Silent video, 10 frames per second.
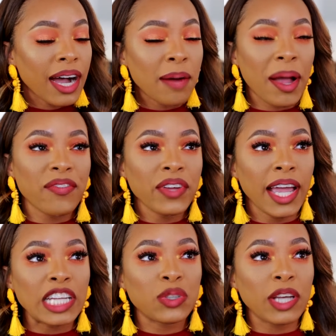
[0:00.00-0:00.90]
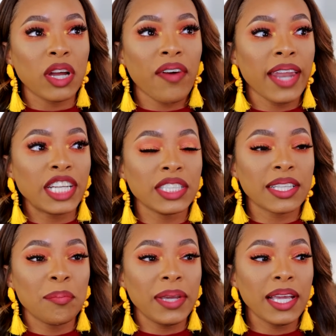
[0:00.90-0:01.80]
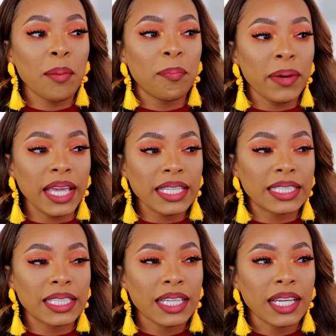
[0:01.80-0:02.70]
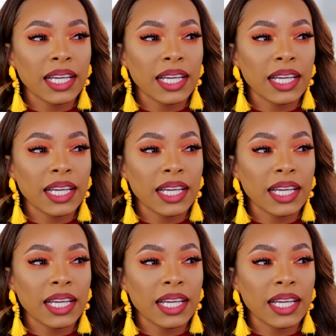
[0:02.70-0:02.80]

Um, I feel like drugstore foundations can be a bit